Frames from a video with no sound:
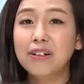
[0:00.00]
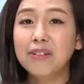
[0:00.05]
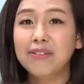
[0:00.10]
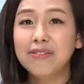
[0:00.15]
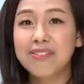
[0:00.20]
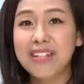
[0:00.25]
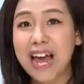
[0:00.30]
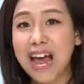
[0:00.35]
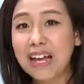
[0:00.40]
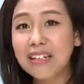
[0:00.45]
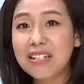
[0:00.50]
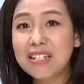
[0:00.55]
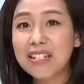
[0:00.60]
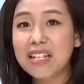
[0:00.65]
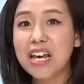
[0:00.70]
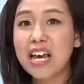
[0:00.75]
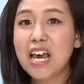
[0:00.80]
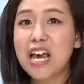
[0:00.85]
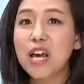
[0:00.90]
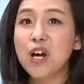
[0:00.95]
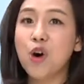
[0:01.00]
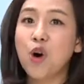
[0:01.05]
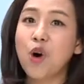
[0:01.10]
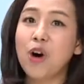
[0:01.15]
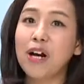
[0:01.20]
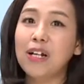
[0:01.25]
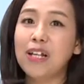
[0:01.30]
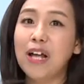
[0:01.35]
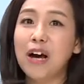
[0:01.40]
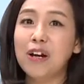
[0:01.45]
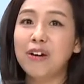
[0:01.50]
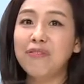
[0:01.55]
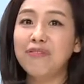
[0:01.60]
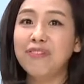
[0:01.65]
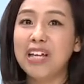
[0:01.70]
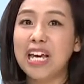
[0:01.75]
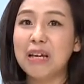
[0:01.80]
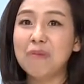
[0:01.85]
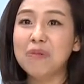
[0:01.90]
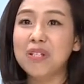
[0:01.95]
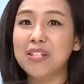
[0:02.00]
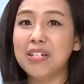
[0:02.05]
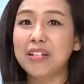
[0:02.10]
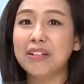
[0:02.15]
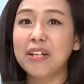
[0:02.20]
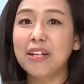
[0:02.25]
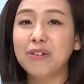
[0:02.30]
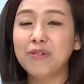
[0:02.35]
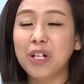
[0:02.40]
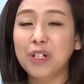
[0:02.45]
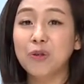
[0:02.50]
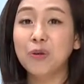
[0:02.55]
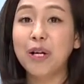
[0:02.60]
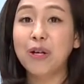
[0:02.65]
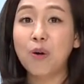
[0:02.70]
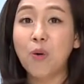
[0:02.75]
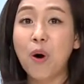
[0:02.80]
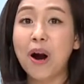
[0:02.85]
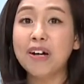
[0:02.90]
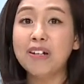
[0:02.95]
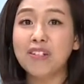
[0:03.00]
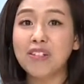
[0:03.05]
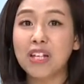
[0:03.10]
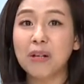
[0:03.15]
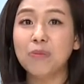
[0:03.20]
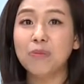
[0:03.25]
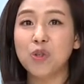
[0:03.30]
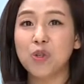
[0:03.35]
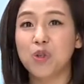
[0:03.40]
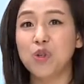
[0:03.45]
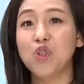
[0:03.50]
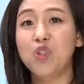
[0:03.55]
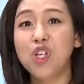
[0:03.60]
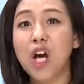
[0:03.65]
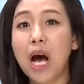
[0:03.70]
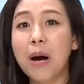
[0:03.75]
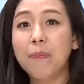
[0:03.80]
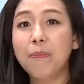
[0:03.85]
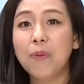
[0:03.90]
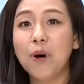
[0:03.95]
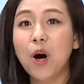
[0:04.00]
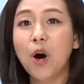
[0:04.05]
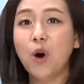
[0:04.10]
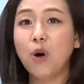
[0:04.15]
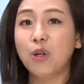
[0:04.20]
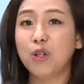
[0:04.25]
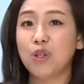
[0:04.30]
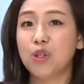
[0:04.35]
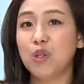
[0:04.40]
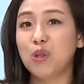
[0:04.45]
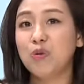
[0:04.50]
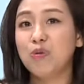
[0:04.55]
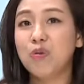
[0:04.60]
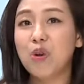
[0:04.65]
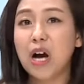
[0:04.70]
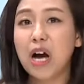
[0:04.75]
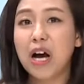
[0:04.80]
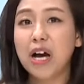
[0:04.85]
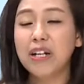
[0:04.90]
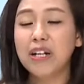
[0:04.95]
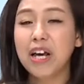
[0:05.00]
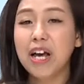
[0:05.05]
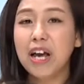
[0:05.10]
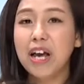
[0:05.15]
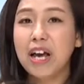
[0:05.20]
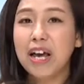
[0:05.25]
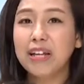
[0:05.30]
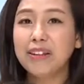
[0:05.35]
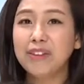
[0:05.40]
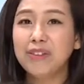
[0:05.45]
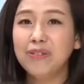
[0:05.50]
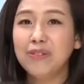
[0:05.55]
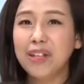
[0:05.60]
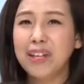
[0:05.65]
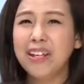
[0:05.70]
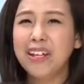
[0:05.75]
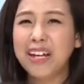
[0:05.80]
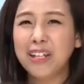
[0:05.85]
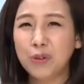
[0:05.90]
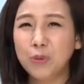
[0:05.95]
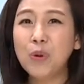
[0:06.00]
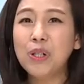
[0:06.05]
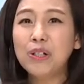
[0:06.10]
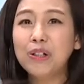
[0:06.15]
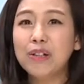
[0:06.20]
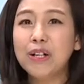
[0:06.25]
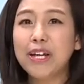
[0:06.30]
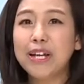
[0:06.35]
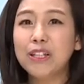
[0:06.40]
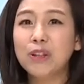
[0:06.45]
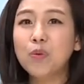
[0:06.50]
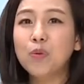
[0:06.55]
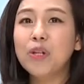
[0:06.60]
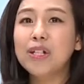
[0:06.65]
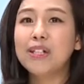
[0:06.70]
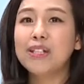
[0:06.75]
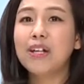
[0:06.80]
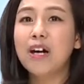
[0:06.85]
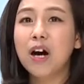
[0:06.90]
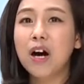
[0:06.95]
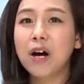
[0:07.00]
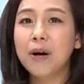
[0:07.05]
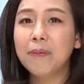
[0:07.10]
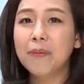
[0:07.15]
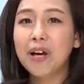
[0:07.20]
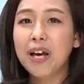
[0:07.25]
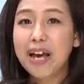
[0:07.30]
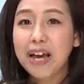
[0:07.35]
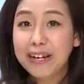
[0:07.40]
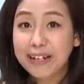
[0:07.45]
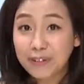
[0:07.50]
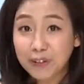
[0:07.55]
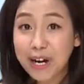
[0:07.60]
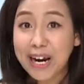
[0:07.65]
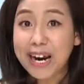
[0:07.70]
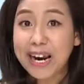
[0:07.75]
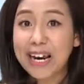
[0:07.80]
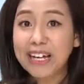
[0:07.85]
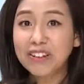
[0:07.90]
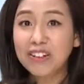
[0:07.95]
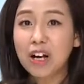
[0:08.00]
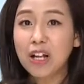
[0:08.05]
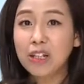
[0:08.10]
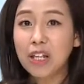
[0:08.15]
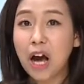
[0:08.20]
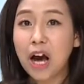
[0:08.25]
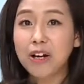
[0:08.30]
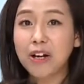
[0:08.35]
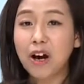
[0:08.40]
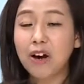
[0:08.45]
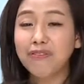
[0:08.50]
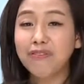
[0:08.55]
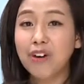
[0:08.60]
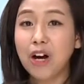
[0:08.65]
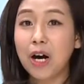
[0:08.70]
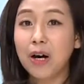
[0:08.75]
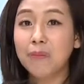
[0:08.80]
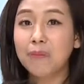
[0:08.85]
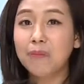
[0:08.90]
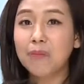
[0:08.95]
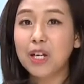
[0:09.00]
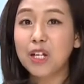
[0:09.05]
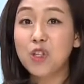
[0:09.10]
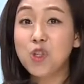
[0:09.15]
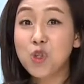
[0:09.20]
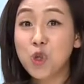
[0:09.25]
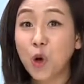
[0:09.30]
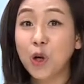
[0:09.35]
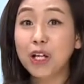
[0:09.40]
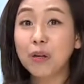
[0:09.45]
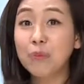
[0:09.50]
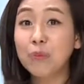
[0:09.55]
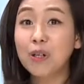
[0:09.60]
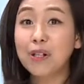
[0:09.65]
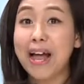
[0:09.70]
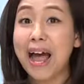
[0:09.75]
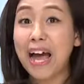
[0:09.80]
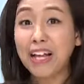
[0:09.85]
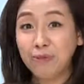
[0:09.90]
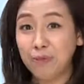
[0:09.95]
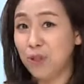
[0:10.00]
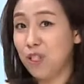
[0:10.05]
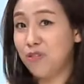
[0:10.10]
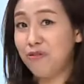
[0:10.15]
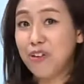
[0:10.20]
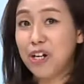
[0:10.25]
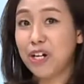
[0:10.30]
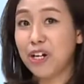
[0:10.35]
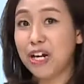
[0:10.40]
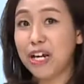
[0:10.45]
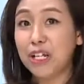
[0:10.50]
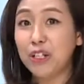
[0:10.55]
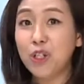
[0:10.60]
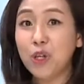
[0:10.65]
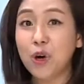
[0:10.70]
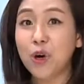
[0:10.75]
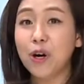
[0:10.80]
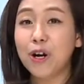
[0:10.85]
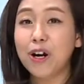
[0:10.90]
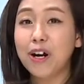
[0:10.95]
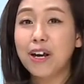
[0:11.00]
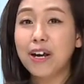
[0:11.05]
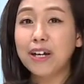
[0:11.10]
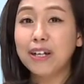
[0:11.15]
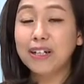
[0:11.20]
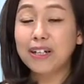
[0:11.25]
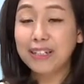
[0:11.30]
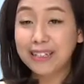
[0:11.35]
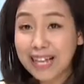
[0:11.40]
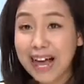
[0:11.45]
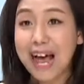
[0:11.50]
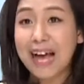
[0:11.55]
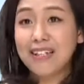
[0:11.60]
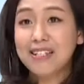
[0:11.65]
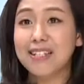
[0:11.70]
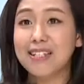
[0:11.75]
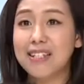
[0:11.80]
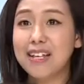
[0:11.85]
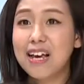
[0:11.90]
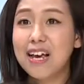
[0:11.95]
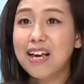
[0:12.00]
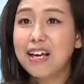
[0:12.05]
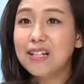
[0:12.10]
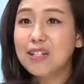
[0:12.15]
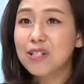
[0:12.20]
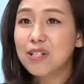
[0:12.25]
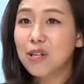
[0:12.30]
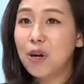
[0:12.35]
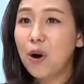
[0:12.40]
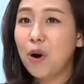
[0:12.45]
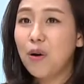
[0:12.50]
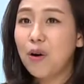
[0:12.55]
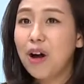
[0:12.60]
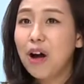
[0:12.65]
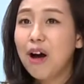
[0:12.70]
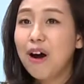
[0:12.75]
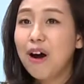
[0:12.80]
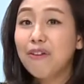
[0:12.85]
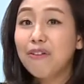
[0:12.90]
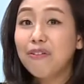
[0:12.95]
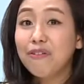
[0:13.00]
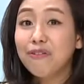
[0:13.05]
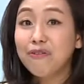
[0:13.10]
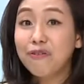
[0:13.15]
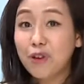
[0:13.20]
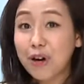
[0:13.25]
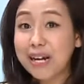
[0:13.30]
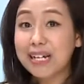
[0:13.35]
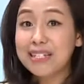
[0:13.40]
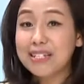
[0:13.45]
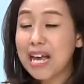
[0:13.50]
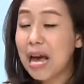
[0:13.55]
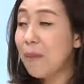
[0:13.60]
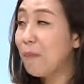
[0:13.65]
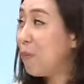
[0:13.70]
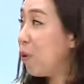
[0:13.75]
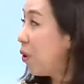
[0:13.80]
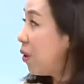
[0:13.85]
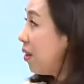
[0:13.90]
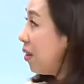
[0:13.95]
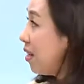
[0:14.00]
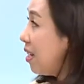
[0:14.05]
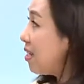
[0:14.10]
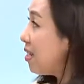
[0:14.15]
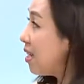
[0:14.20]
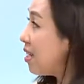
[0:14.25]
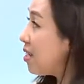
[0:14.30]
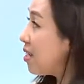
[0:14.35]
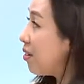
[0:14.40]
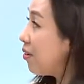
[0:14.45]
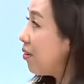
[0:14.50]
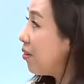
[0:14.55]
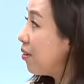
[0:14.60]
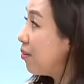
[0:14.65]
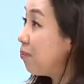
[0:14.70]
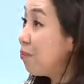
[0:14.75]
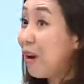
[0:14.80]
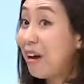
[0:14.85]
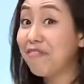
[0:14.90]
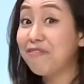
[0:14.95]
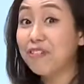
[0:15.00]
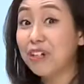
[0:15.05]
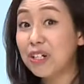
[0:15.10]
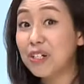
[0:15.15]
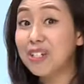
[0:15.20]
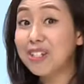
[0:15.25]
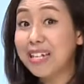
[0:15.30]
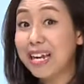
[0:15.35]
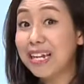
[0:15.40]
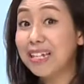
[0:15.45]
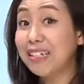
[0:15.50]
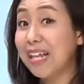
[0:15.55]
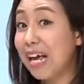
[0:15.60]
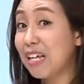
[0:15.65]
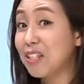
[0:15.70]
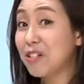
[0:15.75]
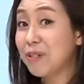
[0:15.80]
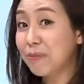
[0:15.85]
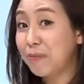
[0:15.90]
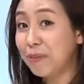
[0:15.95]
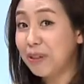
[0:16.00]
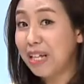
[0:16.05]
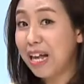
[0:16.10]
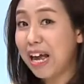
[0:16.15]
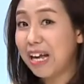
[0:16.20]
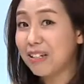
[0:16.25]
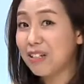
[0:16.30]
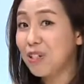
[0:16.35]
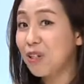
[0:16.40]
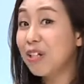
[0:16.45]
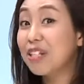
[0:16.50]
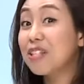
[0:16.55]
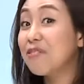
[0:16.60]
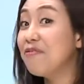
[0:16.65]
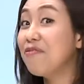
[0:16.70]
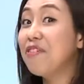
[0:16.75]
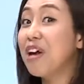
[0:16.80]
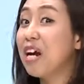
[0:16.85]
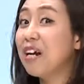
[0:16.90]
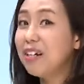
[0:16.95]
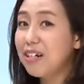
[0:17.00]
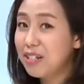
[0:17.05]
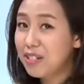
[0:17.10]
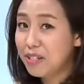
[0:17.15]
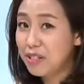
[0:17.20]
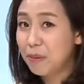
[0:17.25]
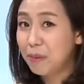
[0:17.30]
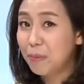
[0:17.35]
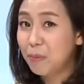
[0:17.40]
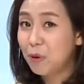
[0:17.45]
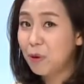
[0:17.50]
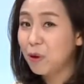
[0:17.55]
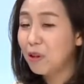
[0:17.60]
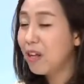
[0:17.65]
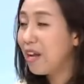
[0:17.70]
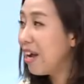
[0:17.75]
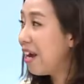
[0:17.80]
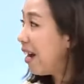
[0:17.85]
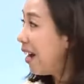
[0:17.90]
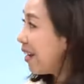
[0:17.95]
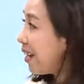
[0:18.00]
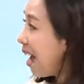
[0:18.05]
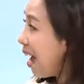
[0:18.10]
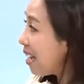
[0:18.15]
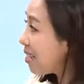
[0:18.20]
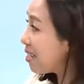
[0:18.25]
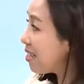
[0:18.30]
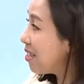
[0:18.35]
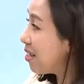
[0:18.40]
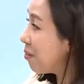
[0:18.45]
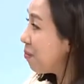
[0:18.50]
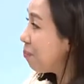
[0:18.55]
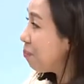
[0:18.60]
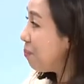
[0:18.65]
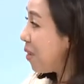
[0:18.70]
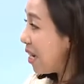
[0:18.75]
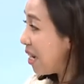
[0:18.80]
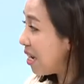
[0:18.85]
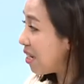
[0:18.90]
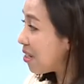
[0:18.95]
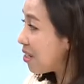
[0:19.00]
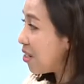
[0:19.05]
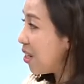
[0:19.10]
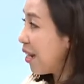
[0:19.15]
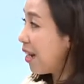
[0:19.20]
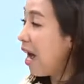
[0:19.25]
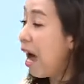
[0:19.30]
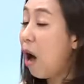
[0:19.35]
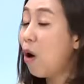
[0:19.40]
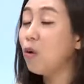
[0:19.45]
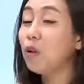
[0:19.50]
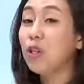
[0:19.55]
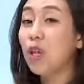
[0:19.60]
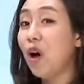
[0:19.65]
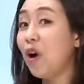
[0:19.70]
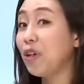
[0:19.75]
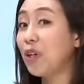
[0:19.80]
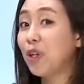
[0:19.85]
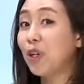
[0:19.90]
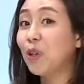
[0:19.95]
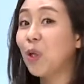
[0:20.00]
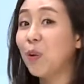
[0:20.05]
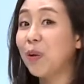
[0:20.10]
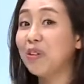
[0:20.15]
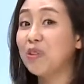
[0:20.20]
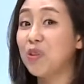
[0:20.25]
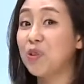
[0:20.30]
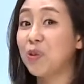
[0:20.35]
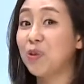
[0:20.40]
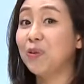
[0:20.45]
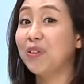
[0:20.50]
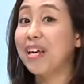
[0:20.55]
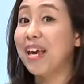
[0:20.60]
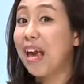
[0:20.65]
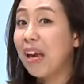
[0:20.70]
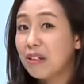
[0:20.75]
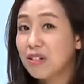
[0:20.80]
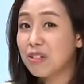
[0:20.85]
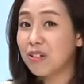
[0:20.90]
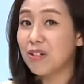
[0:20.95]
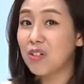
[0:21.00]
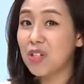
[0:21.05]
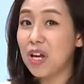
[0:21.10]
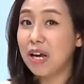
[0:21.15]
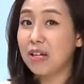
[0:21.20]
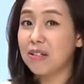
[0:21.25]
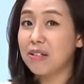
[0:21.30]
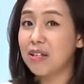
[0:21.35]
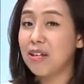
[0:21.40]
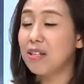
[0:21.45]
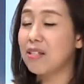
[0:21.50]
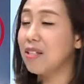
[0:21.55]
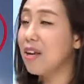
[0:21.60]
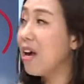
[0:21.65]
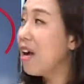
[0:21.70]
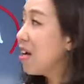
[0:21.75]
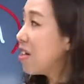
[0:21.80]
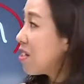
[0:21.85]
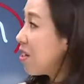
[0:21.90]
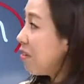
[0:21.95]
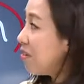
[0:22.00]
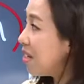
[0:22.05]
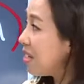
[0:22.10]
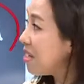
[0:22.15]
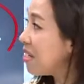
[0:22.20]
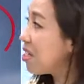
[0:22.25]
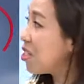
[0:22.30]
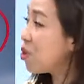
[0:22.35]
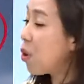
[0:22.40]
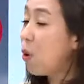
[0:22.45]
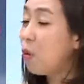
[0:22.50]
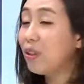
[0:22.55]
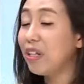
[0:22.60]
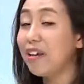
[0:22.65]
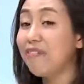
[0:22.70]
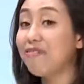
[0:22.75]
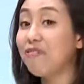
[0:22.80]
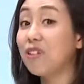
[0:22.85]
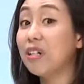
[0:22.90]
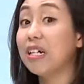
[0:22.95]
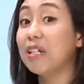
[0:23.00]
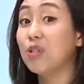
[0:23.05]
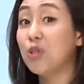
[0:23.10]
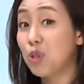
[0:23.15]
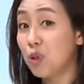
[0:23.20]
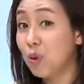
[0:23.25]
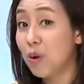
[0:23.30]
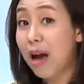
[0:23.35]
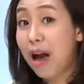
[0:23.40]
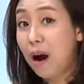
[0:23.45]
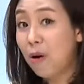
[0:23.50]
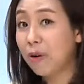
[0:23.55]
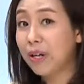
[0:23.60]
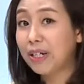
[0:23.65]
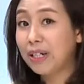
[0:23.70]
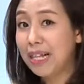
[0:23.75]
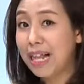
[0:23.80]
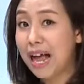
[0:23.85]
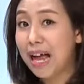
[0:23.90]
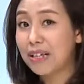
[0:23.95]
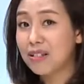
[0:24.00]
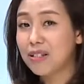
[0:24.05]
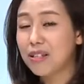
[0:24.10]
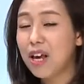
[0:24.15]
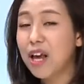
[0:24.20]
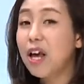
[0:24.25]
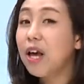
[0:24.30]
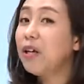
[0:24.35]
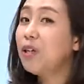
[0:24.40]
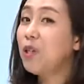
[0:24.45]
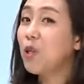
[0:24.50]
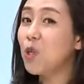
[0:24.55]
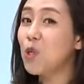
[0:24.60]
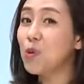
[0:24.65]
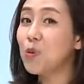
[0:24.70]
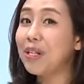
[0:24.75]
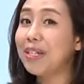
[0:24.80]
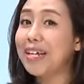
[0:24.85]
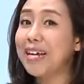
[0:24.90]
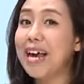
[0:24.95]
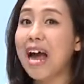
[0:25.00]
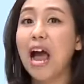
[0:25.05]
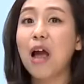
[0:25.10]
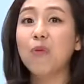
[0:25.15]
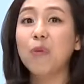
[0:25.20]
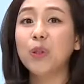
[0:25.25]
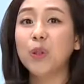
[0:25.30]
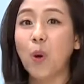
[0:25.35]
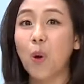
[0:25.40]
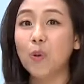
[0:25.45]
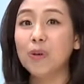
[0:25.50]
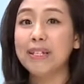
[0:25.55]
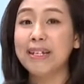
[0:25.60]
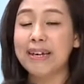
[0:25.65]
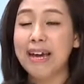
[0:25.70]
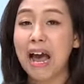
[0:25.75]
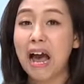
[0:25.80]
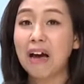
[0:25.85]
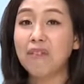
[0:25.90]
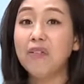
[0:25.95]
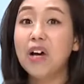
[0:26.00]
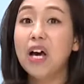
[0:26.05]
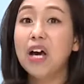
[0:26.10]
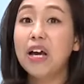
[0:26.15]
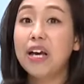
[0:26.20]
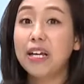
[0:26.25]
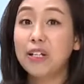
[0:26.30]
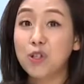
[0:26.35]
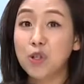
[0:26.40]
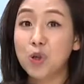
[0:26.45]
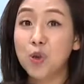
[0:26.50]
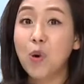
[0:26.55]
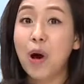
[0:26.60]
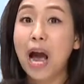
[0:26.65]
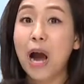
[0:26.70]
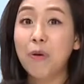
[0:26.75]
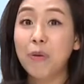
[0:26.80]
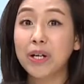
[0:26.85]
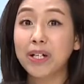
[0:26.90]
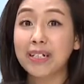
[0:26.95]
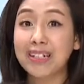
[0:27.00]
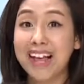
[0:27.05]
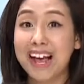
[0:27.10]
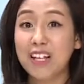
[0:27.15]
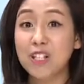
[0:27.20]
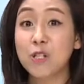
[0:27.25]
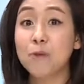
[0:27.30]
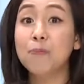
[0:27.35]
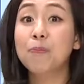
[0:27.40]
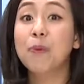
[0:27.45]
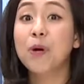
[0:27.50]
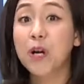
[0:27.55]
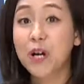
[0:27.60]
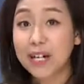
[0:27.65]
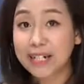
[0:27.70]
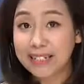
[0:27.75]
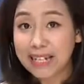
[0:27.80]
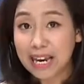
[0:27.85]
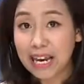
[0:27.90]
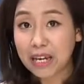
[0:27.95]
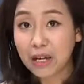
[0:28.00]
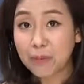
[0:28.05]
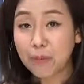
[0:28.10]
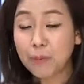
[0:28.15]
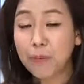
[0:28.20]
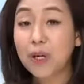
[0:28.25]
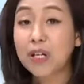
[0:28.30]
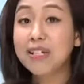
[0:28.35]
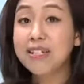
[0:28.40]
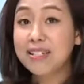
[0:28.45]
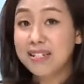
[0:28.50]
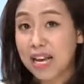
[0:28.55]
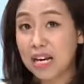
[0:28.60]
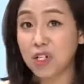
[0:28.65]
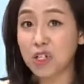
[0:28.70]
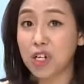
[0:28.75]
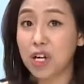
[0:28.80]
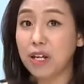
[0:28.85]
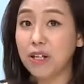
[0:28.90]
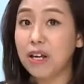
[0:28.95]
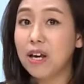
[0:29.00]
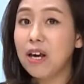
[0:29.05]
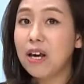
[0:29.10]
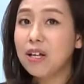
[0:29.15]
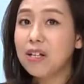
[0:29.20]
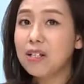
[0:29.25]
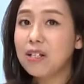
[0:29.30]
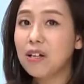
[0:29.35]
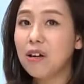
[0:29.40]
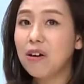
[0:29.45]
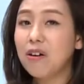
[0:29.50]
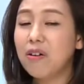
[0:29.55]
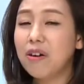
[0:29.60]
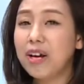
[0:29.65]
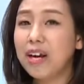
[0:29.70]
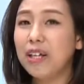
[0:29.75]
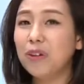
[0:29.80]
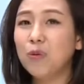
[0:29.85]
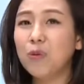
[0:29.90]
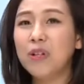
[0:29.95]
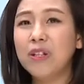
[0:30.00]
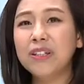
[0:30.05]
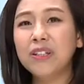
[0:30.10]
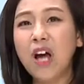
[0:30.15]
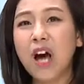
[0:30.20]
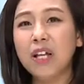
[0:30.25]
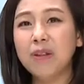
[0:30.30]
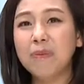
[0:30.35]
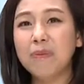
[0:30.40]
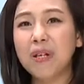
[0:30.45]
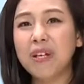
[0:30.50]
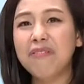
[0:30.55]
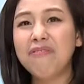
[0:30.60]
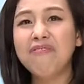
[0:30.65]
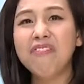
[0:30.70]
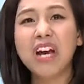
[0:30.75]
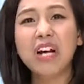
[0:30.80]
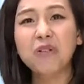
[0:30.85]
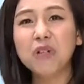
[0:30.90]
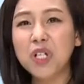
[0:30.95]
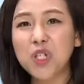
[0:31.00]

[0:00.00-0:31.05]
dancing, or a lot of games that requires them to jump or to run. It will create a lot of enjoyable atmosphere in your class. So, for example, this is my first day lesson plan. So it's very simple. It has the minutes, like how long you're going to do the exercises. So this is only for a 2-hour class. Usually, I would only have a 2-hour class per day, per session. So it will not be very